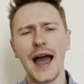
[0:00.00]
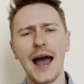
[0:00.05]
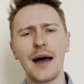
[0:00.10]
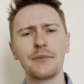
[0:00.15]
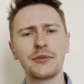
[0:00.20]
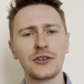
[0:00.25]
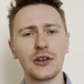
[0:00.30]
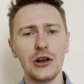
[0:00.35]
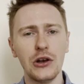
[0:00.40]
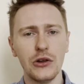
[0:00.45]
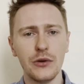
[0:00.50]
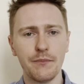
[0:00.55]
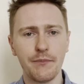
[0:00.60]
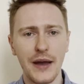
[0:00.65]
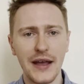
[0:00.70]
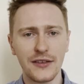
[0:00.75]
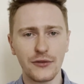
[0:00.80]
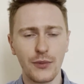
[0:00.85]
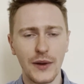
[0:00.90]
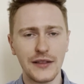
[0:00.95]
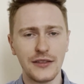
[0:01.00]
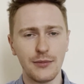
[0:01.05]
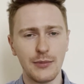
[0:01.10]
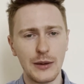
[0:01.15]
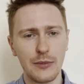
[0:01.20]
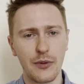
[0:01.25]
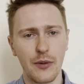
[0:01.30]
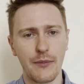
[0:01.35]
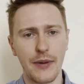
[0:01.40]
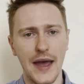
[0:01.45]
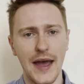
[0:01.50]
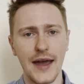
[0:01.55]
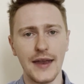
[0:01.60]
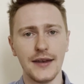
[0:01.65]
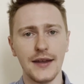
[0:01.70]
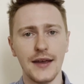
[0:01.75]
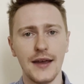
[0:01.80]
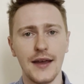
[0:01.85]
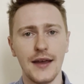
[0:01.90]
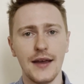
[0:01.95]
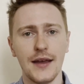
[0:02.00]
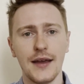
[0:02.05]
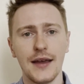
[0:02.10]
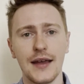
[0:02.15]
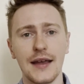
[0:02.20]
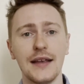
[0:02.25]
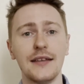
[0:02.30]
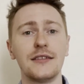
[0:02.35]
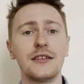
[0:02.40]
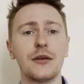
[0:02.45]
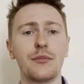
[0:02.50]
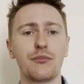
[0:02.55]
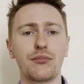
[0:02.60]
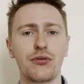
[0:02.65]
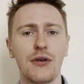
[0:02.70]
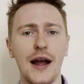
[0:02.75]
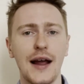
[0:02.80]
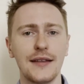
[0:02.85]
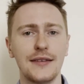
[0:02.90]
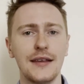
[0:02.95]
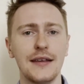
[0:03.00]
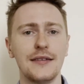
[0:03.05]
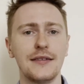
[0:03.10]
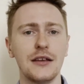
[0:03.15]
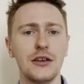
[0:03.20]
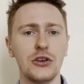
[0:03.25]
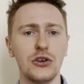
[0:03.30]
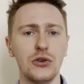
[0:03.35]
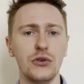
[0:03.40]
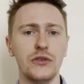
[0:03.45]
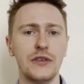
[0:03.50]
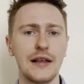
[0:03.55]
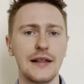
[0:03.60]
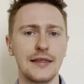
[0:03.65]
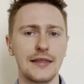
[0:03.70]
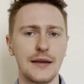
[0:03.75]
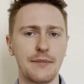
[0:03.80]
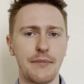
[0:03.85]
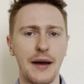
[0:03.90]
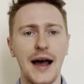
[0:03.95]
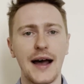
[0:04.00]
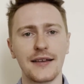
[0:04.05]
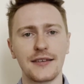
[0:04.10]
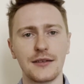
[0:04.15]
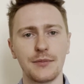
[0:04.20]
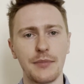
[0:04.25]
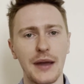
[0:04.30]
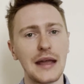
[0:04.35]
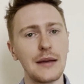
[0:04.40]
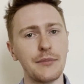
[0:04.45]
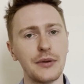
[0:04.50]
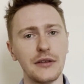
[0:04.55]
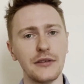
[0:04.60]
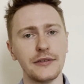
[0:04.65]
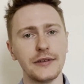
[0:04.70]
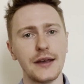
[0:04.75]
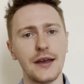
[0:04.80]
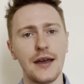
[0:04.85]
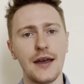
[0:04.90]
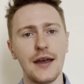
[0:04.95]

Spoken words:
absolute best way to be prepared is to practice using the past papers.